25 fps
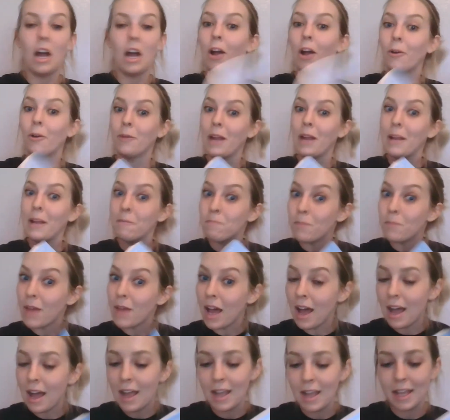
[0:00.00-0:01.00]
All right,
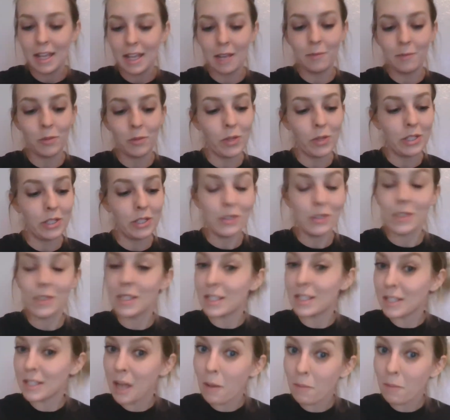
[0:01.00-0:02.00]
I am going to
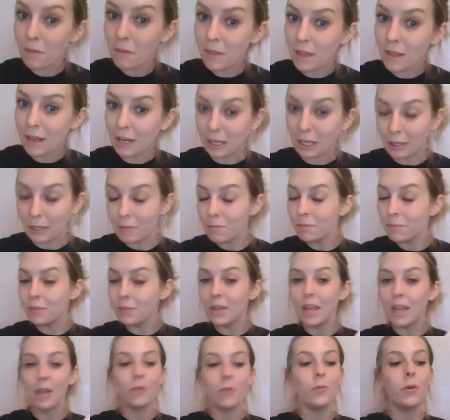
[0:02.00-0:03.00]
stop there,
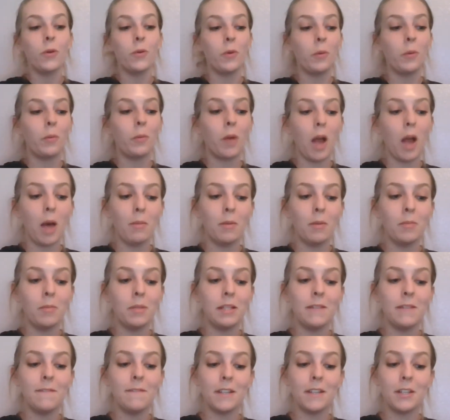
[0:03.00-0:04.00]
and we will
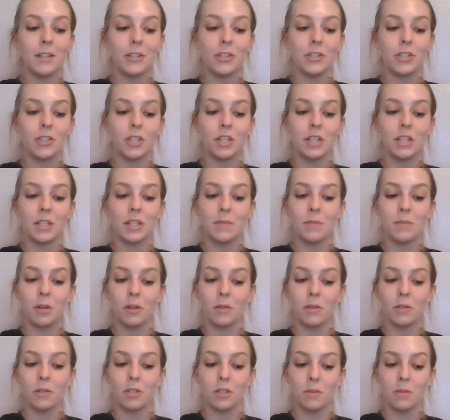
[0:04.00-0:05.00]
probably finish this
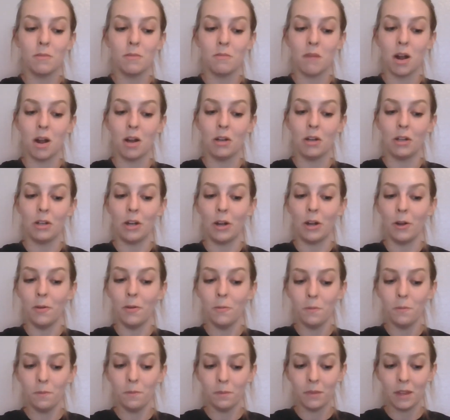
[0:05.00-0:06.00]
book
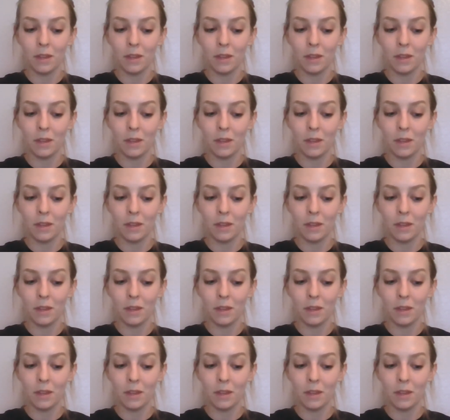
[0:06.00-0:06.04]
tomorrow.